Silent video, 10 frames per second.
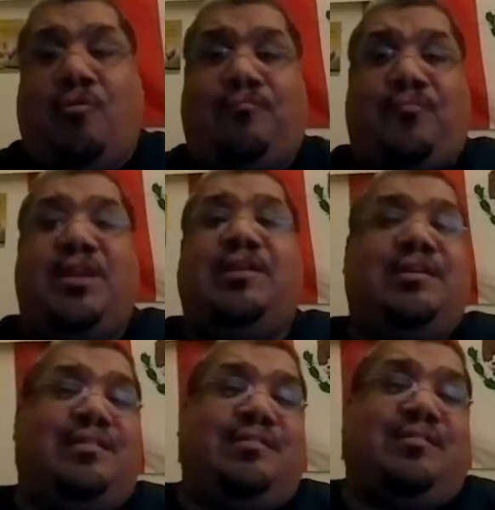
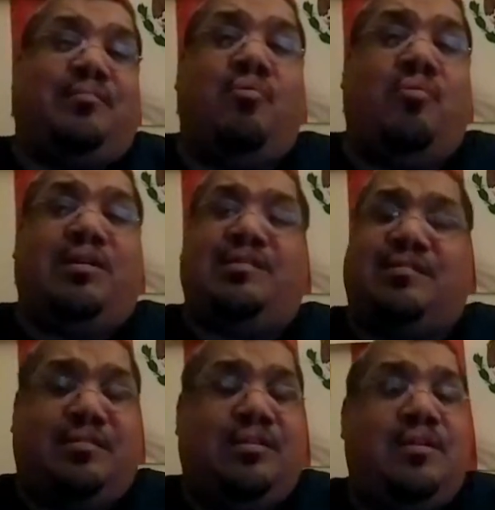Filas or Pumas
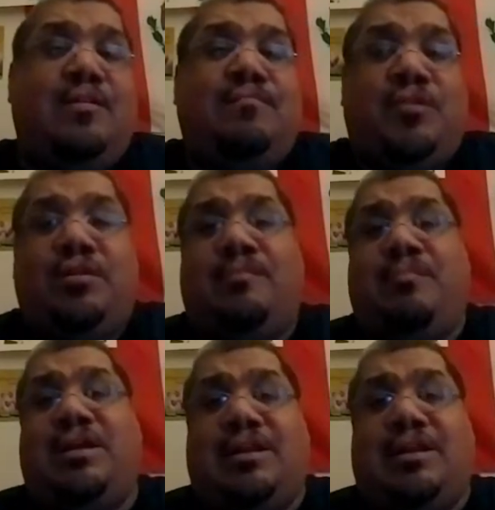or, you know what I mean?